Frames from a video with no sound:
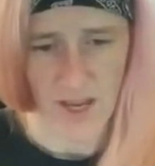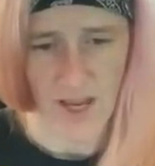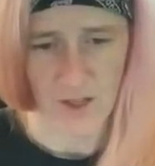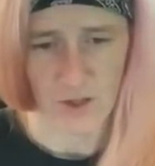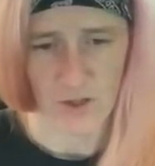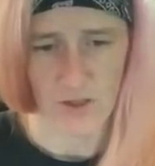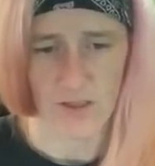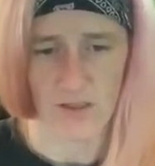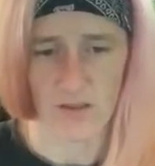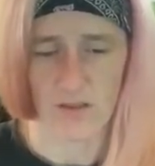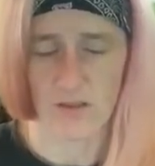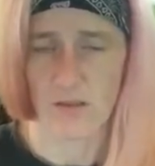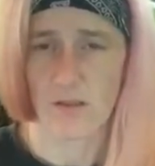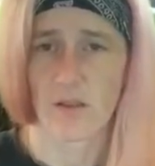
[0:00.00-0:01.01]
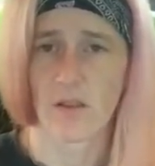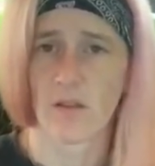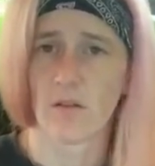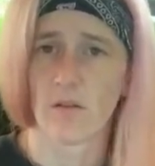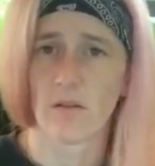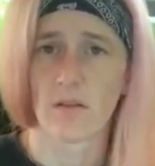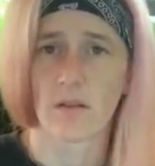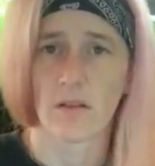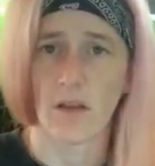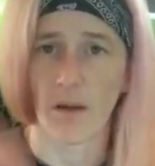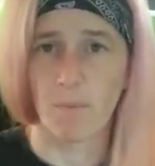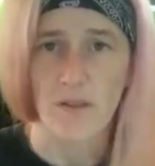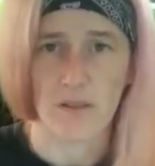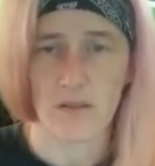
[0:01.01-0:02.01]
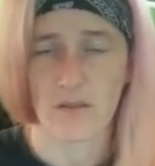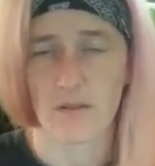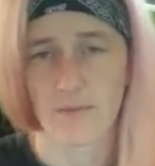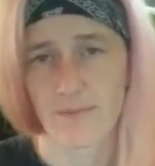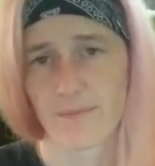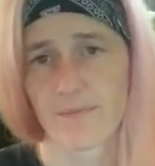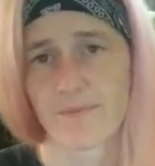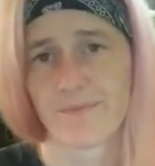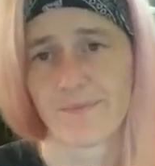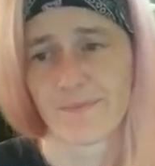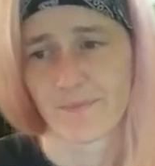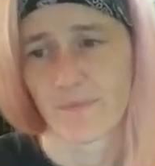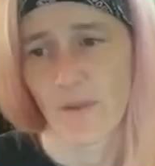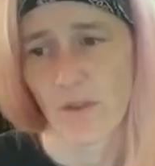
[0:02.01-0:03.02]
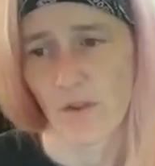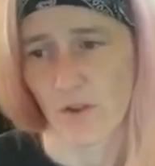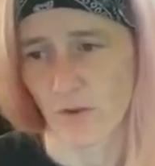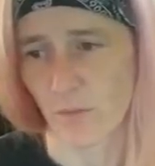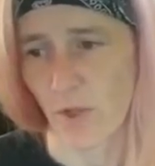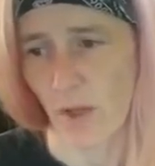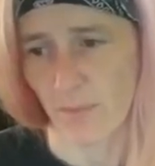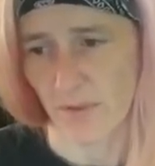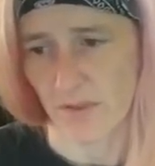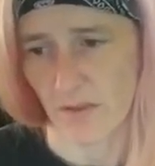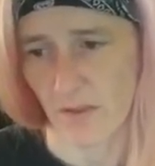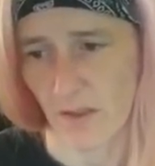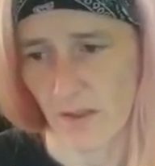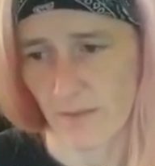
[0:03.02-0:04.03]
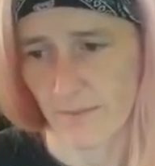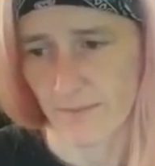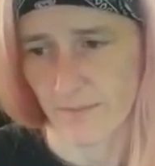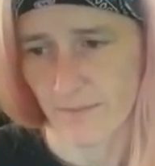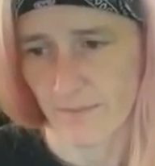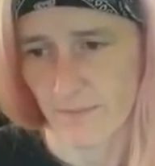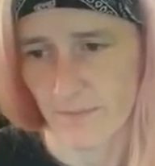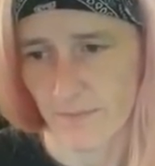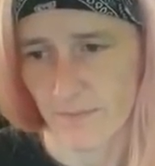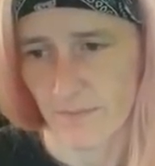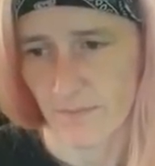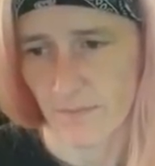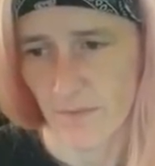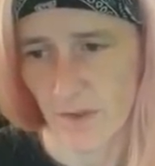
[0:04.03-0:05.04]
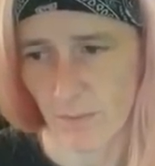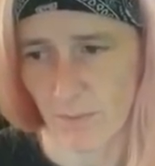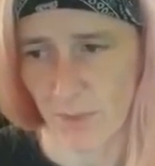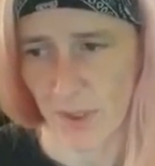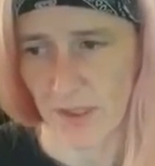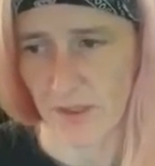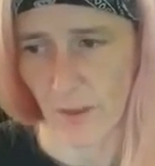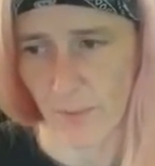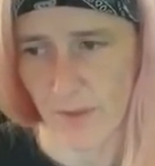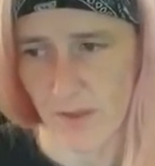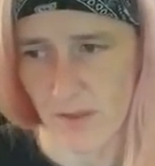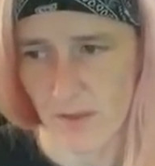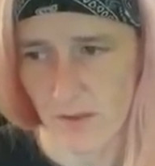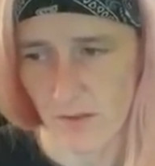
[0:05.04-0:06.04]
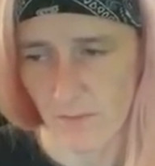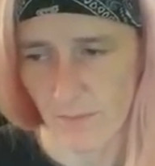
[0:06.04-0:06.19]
reaction is guppies. Throw some guppies in there. Some big guppies.